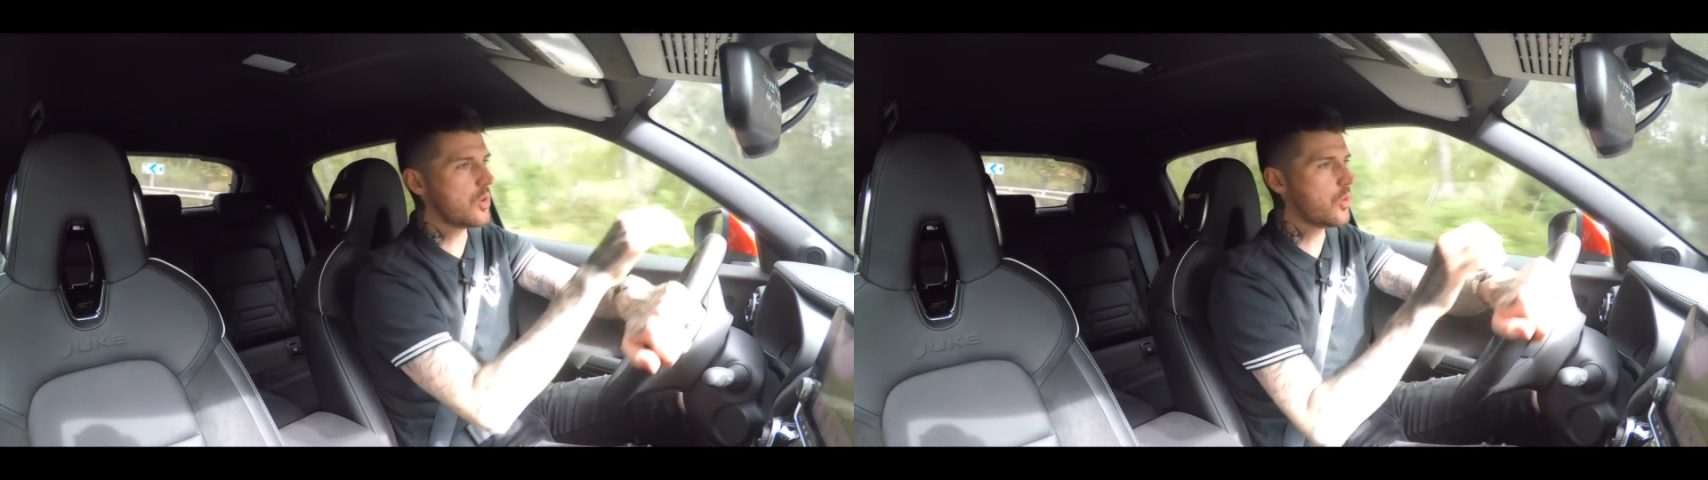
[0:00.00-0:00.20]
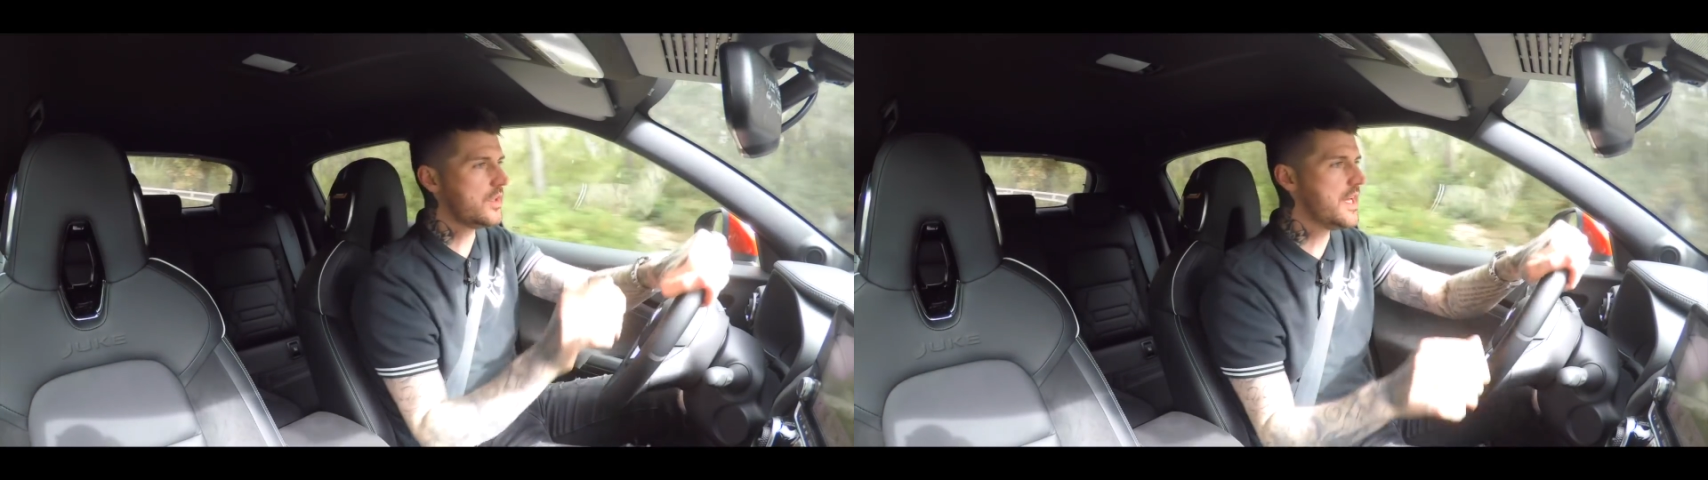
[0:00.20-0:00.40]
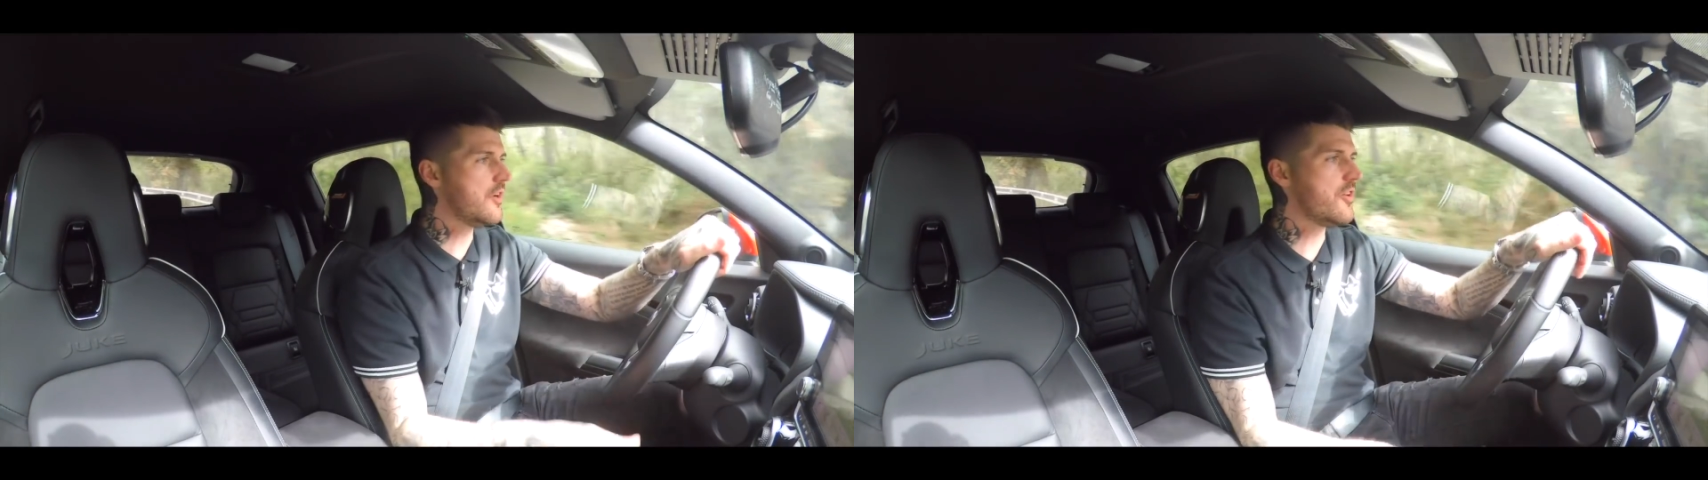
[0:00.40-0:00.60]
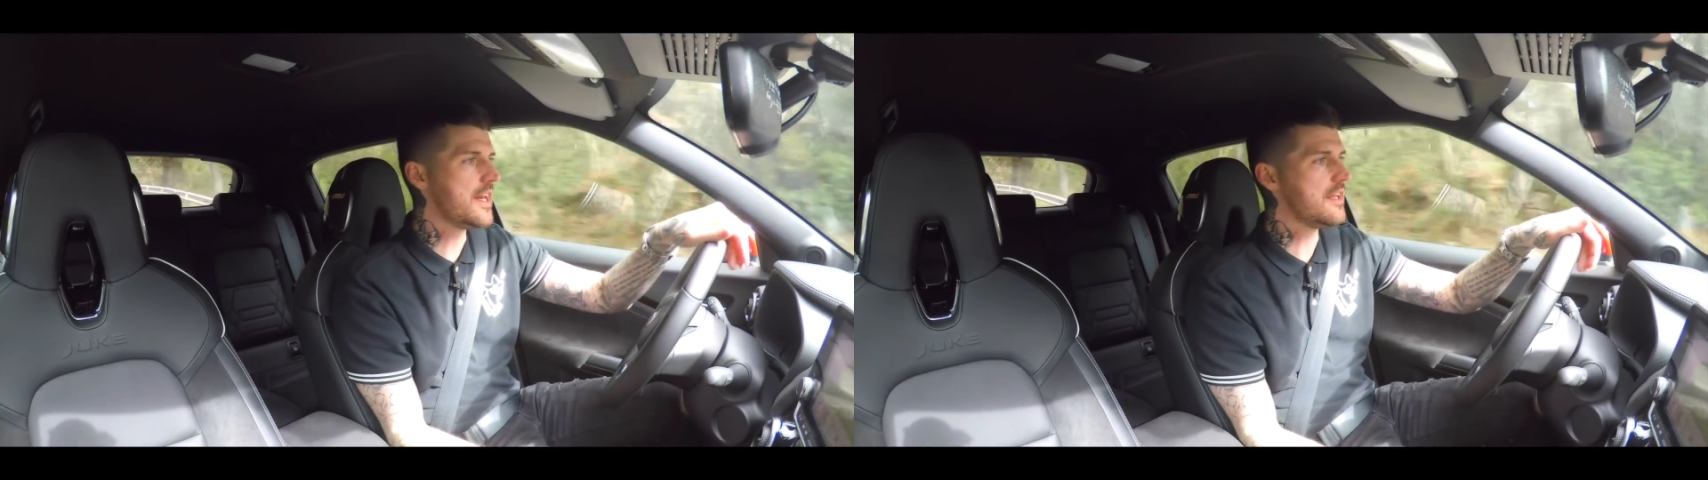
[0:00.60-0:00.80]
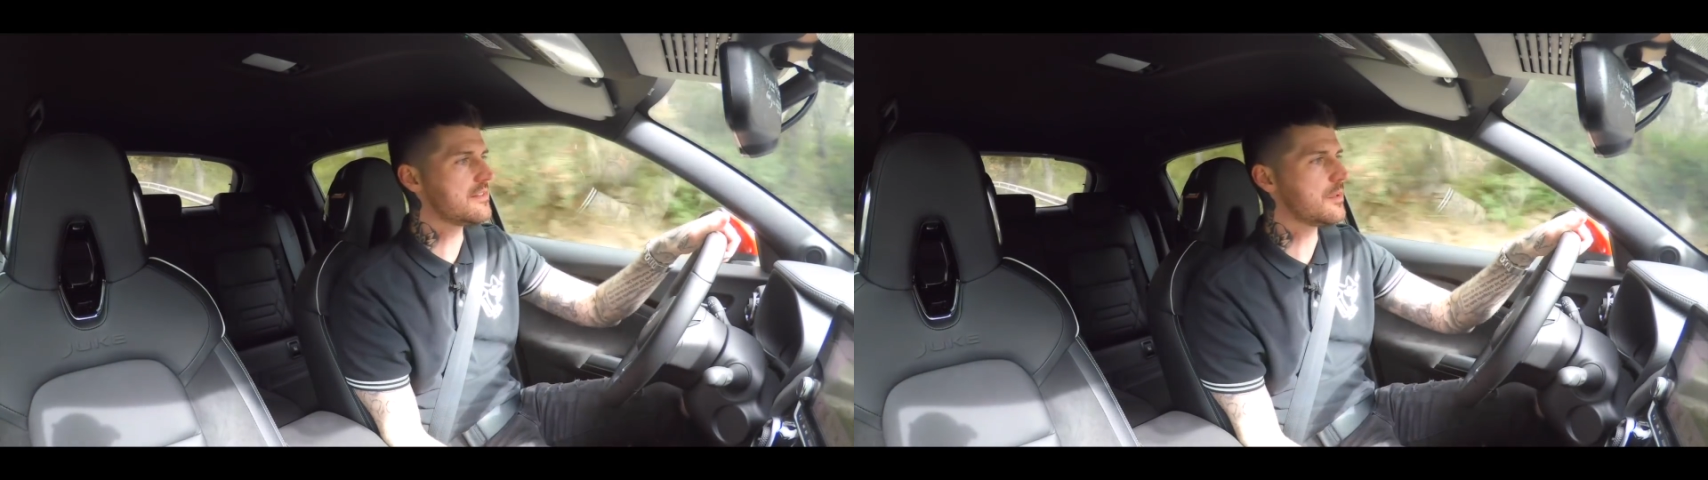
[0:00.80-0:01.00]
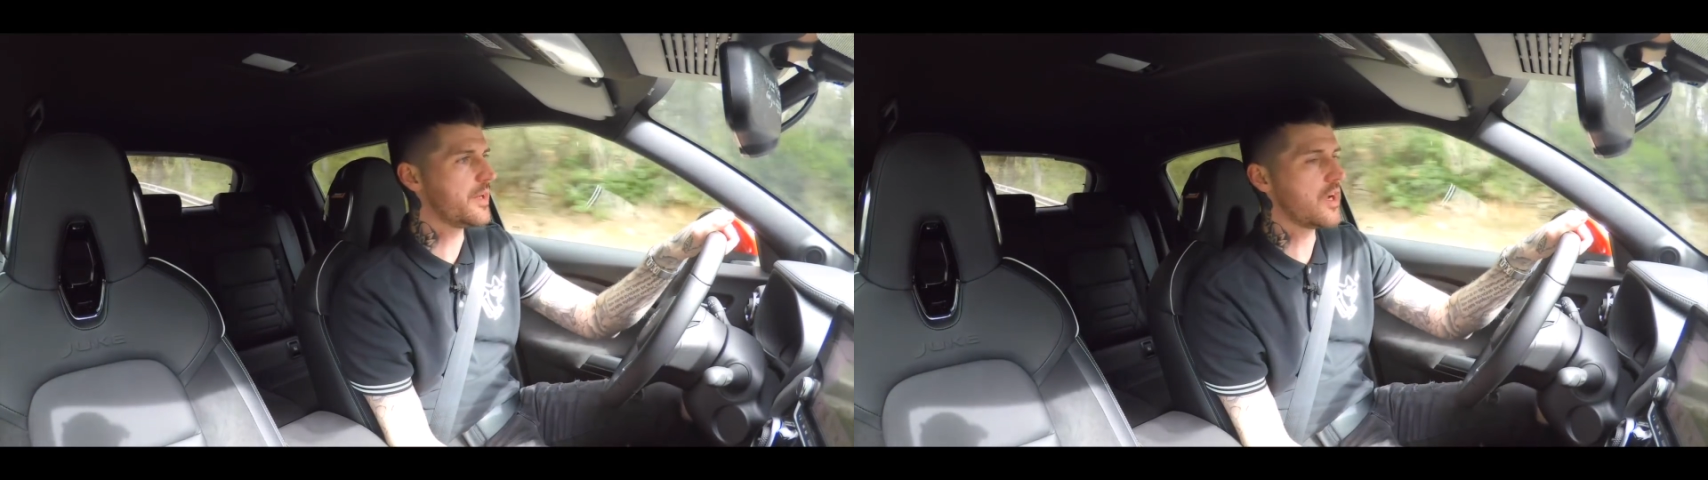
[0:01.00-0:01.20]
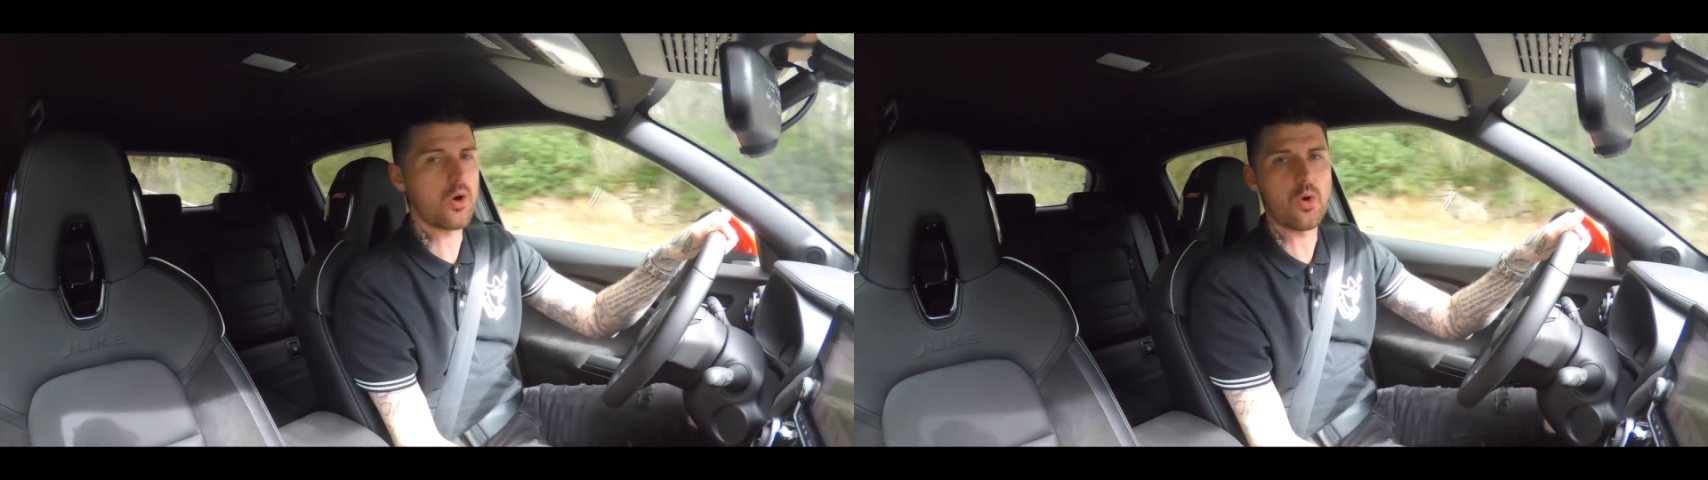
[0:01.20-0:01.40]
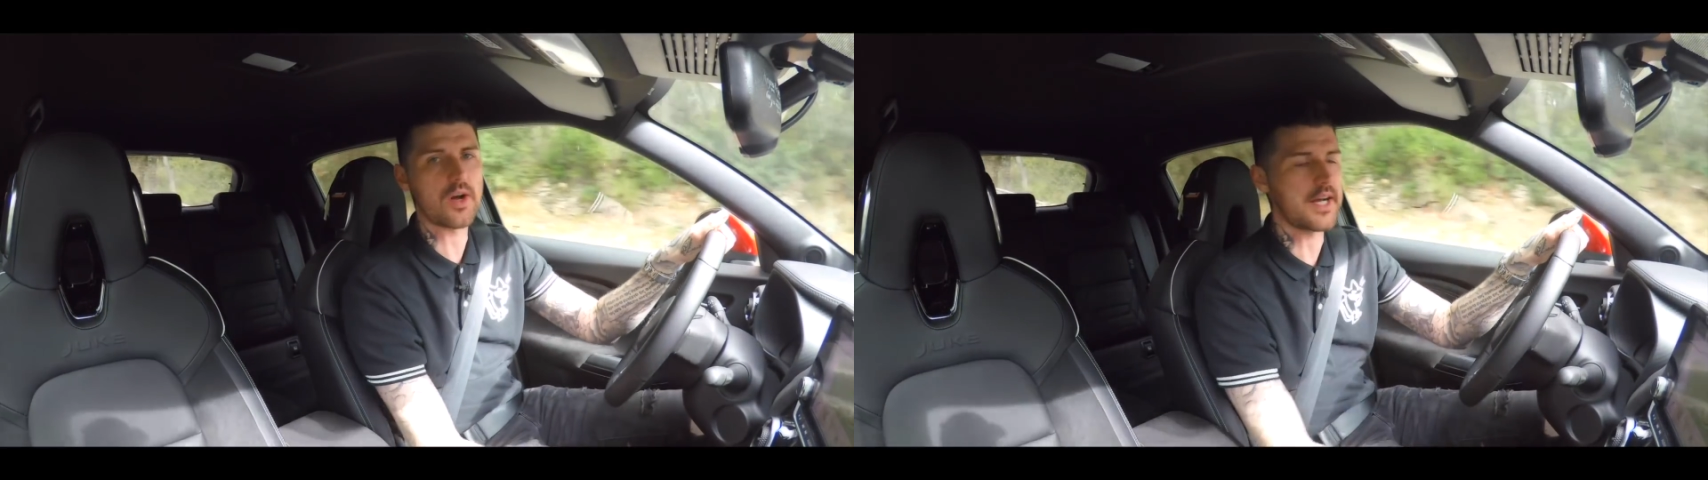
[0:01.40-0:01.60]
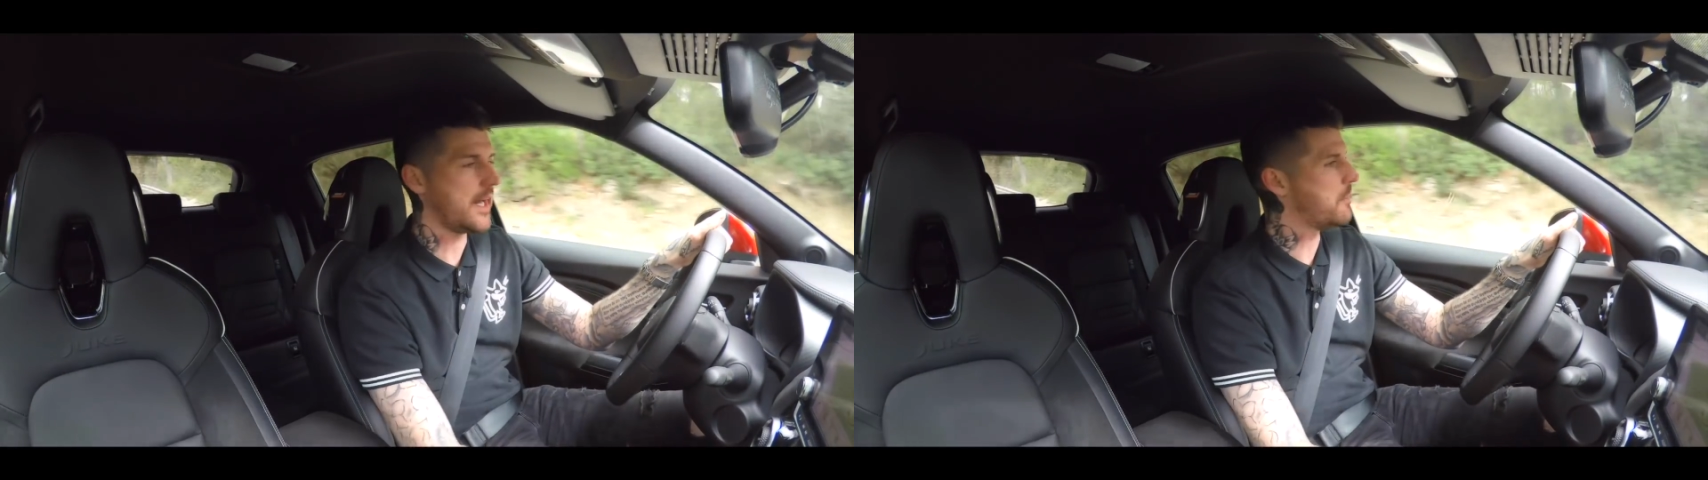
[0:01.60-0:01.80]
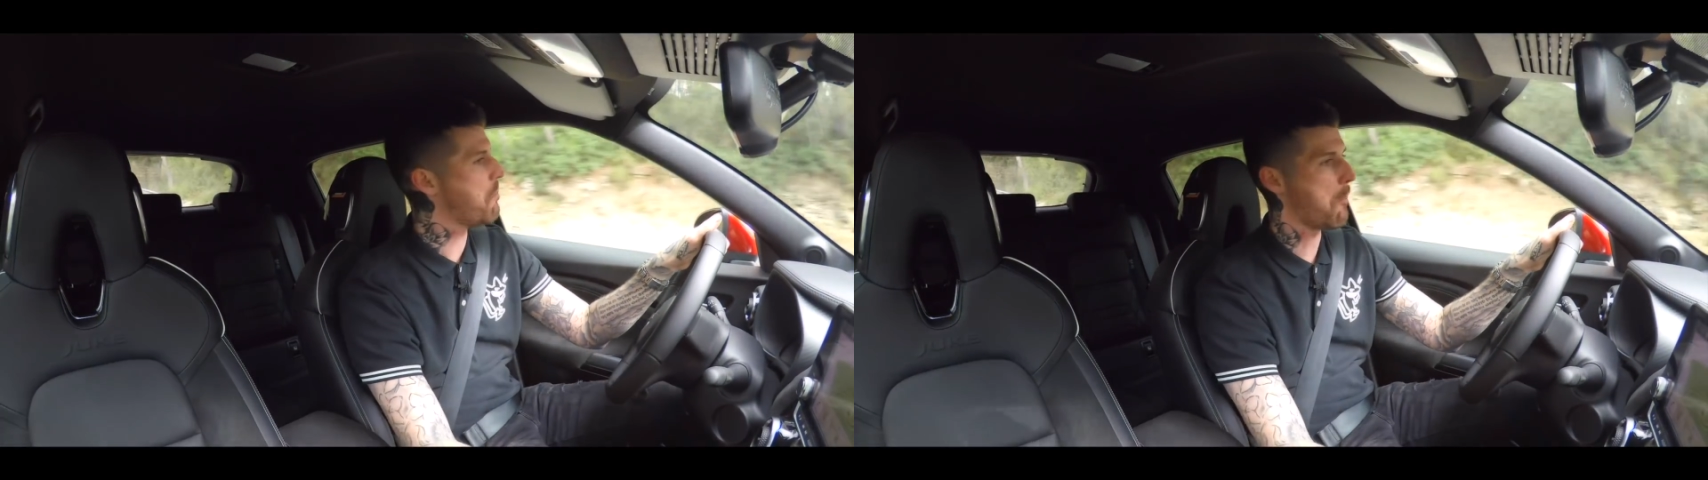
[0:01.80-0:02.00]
all the ingredients to be a corker.